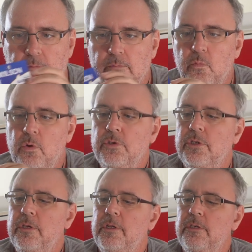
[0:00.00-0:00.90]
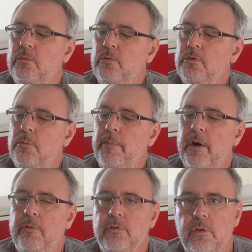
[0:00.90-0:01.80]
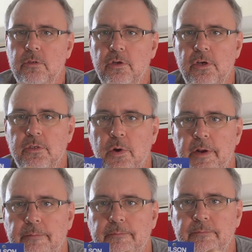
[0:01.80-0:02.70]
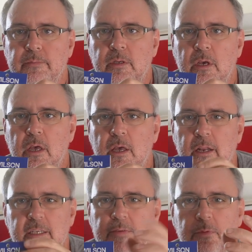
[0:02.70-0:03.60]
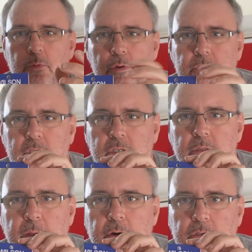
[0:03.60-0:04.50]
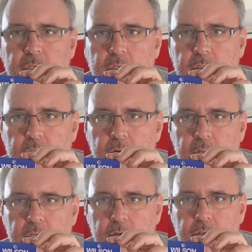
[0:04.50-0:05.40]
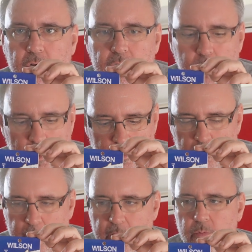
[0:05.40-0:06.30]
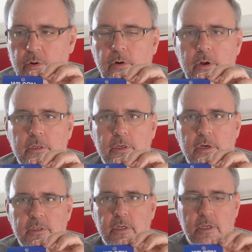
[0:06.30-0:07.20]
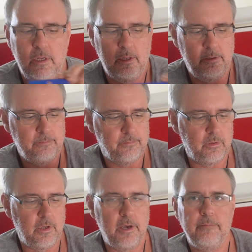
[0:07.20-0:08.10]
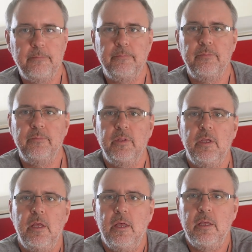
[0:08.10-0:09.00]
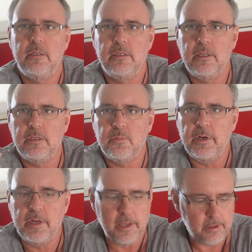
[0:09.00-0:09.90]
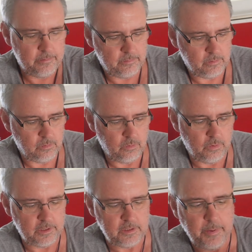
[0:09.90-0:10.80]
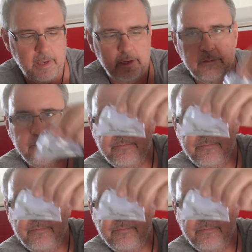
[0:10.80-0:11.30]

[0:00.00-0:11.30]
Wilson. These are Wilson barrels, size 1. Doesn't have to be Wilson, just barrel sinkers. These are a size 1. They're about the right size. Okay? So there's one there. Oh, there's the packet.